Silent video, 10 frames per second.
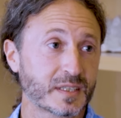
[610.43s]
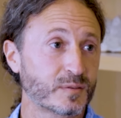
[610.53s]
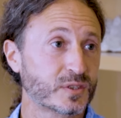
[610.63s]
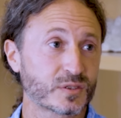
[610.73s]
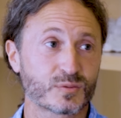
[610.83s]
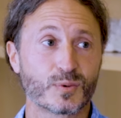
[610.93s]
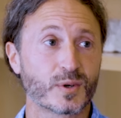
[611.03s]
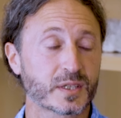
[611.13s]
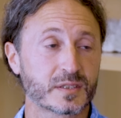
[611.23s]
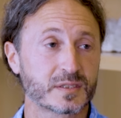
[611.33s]
I would just
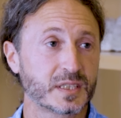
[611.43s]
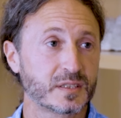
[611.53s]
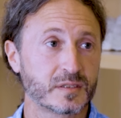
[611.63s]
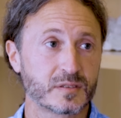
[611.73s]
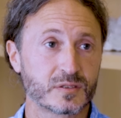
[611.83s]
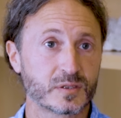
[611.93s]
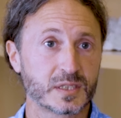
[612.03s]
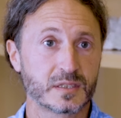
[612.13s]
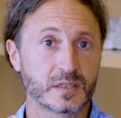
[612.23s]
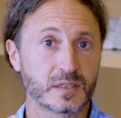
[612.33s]
walk until
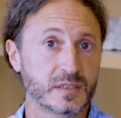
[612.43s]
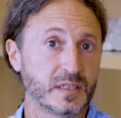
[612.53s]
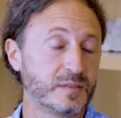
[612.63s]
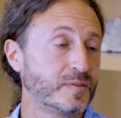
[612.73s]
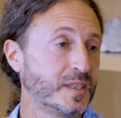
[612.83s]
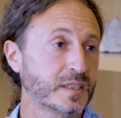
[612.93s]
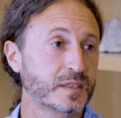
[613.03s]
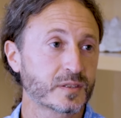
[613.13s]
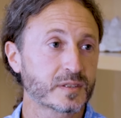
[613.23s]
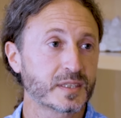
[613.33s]
usually the, the evening,
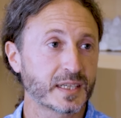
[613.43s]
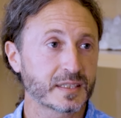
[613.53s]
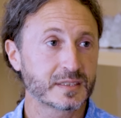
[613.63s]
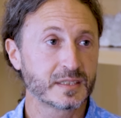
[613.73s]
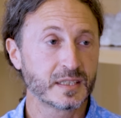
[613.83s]
not the night